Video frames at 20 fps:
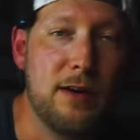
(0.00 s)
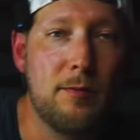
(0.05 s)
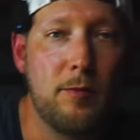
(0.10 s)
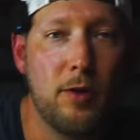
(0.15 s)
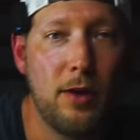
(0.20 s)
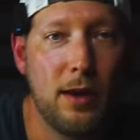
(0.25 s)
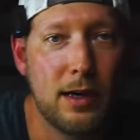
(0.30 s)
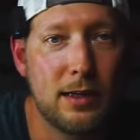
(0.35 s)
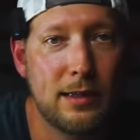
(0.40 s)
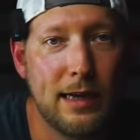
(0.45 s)
I'm
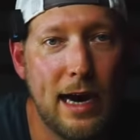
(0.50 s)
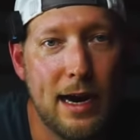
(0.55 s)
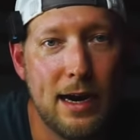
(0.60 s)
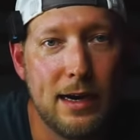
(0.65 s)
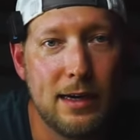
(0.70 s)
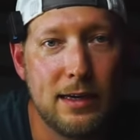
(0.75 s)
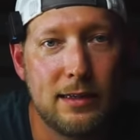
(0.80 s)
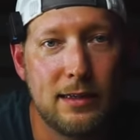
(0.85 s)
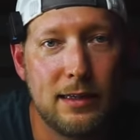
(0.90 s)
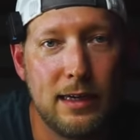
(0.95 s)
really
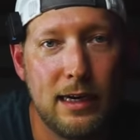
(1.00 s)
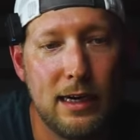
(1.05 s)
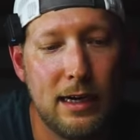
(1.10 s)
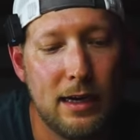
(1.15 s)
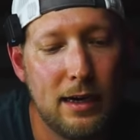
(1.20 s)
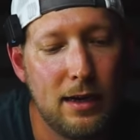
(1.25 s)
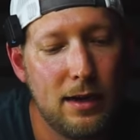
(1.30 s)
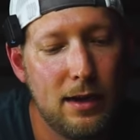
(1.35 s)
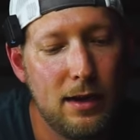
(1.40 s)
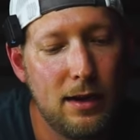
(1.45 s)
excited to
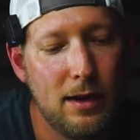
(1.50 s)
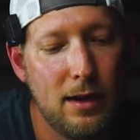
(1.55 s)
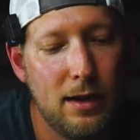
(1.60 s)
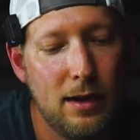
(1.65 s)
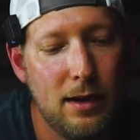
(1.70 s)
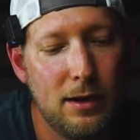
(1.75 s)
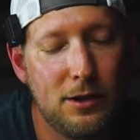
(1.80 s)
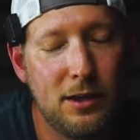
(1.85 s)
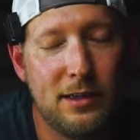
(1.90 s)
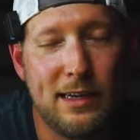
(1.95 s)
see
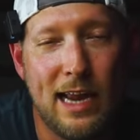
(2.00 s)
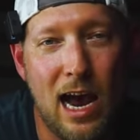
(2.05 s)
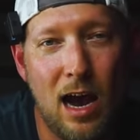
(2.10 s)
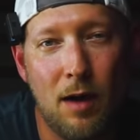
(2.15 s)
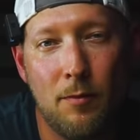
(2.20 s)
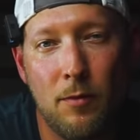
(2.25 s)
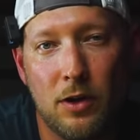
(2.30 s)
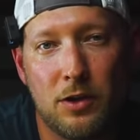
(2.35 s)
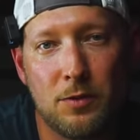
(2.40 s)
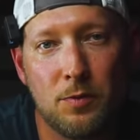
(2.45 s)
just
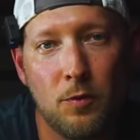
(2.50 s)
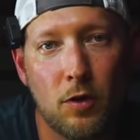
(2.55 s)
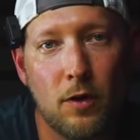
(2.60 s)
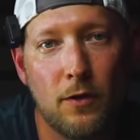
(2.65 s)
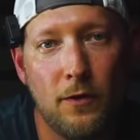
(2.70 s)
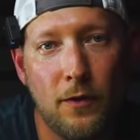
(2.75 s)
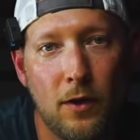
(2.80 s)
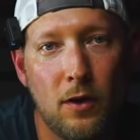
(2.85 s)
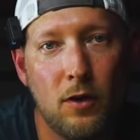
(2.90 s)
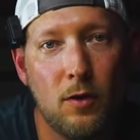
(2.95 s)
how much more
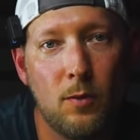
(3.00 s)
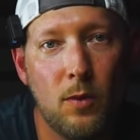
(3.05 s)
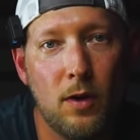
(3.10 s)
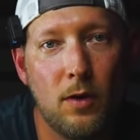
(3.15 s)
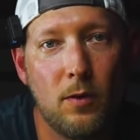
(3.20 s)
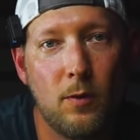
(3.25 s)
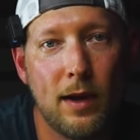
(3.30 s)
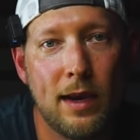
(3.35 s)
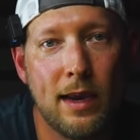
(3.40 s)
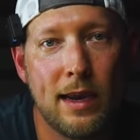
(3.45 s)
foam
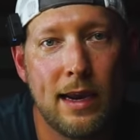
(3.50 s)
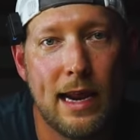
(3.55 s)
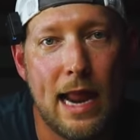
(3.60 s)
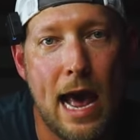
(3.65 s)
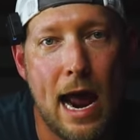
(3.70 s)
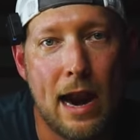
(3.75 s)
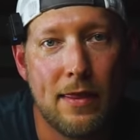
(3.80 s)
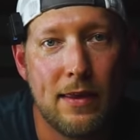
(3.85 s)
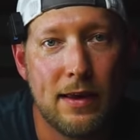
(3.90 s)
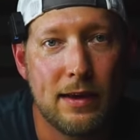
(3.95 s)
we can get
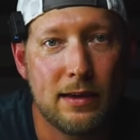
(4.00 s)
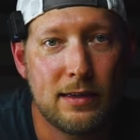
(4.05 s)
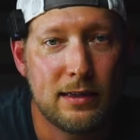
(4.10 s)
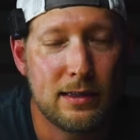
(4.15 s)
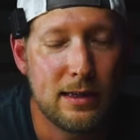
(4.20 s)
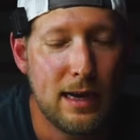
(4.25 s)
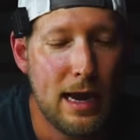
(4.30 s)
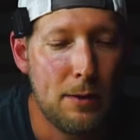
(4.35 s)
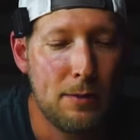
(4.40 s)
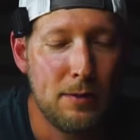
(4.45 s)
out of
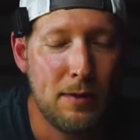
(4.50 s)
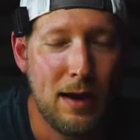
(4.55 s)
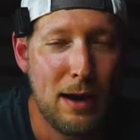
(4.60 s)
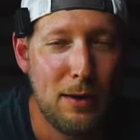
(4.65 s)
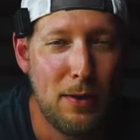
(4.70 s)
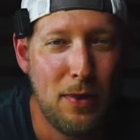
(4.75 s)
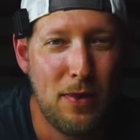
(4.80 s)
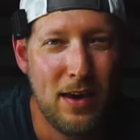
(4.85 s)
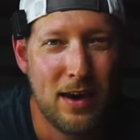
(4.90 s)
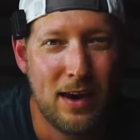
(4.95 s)
this, how
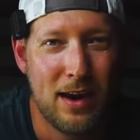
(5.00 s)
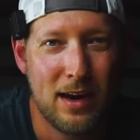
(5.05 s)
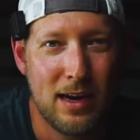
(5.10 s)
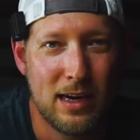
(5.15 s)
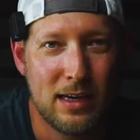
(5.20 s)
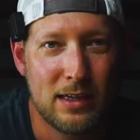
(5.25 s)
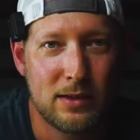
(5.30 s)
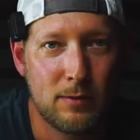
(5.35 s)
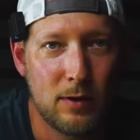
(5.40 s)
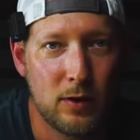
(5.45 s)
thick it
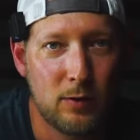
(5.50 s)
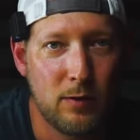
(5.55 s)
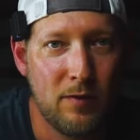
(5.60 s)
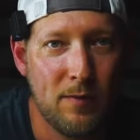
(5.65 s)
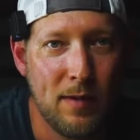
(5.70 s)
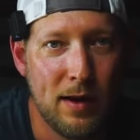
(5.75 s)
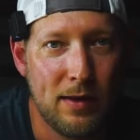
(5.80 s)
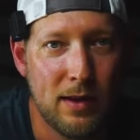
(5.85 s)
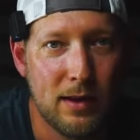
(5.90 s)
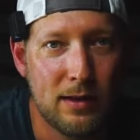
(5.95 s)
is once we've
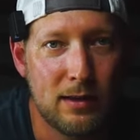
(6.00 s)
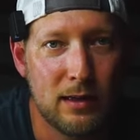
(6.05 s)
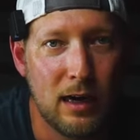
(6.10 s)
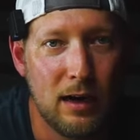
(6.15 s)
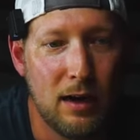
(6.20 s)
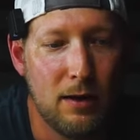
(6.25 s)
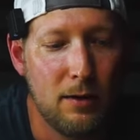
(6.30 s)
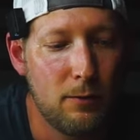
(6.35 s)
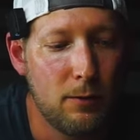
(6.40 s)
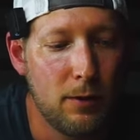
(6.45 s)
made this
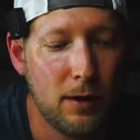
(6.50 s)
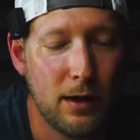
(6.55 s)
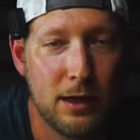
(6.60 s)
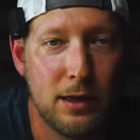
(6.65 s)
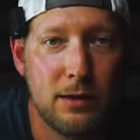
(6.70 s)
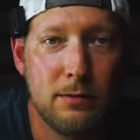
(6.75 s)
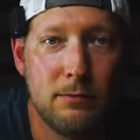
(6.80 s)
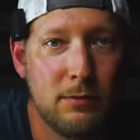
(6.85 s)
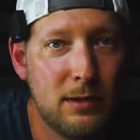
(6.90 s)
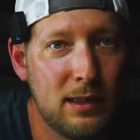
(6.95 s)
really
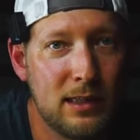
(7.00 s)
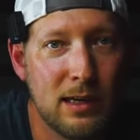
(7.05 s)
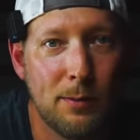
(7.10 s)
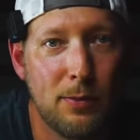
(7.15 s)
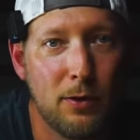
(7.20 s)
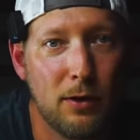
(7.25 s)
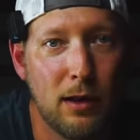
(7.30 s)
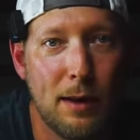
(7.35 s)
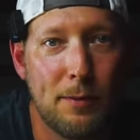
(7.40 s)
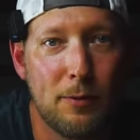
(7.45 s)

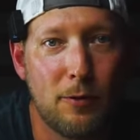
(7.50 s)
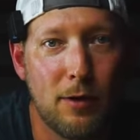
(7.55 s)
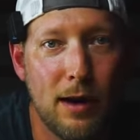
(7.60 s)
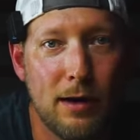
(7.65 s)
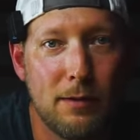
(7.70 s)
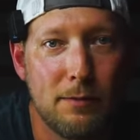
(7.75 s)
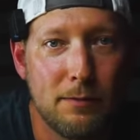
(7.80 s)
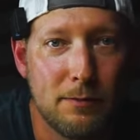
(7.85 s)
simple upgrade.